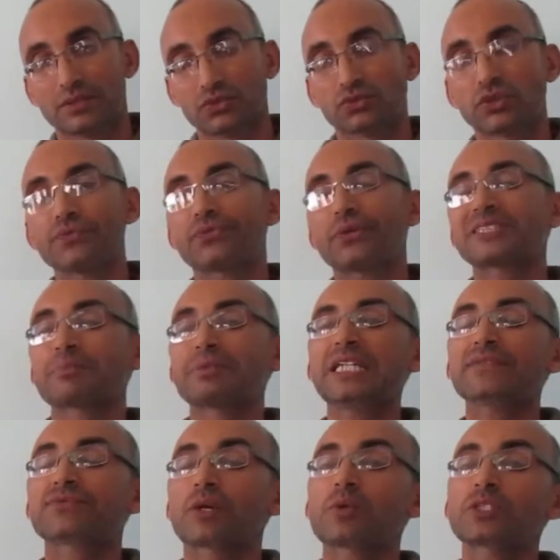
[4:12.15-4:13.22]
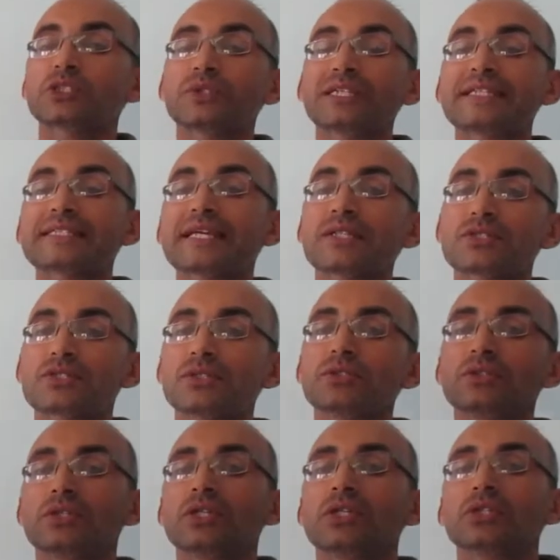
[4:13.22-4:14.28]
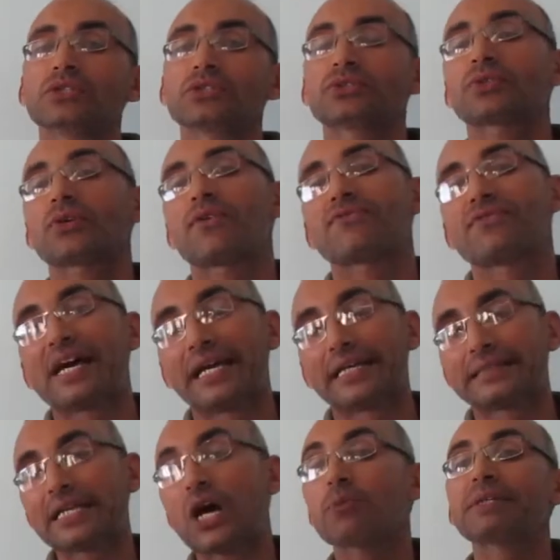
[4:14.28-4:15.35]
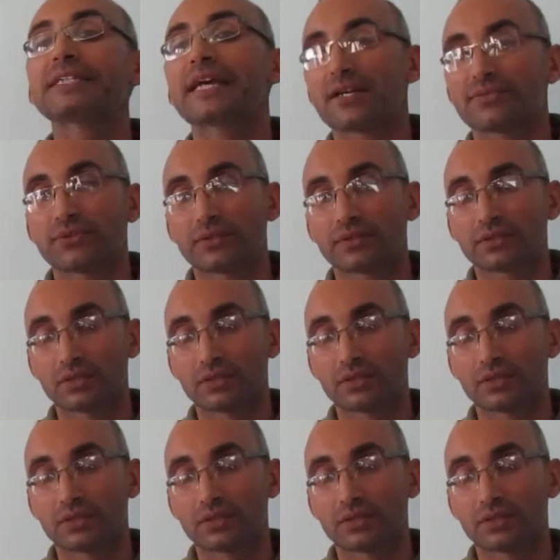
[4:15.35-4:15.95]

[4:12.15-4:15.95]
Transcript: different meaning from what you intend to convey. So be careful.